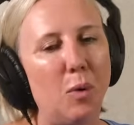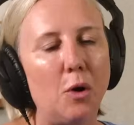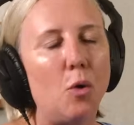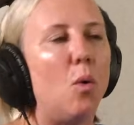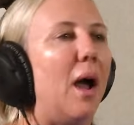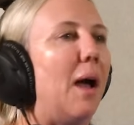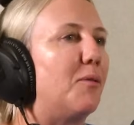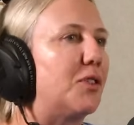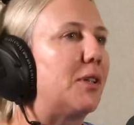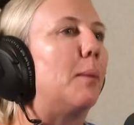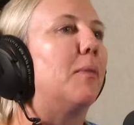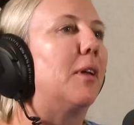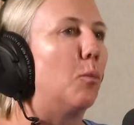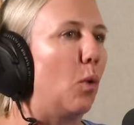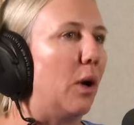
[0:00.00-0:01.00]
We all have
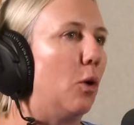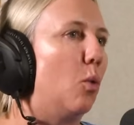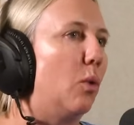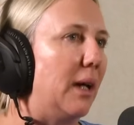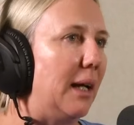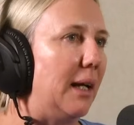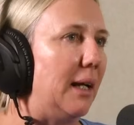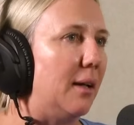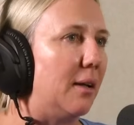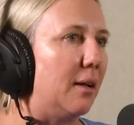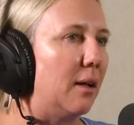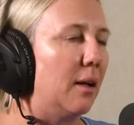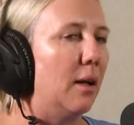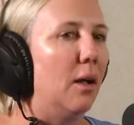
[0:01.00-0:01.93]
something we all need.